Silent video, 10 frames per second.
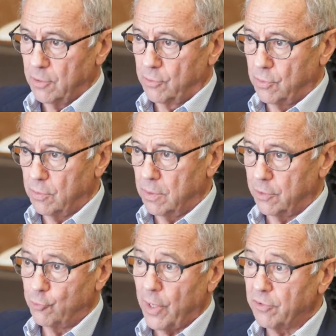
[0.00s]
to
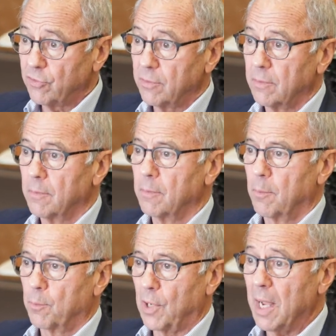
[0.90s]
address
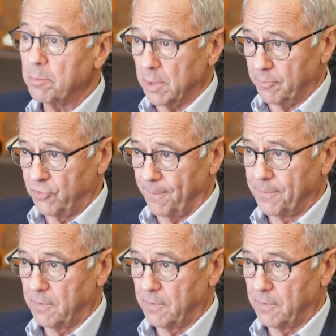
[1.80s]
problems.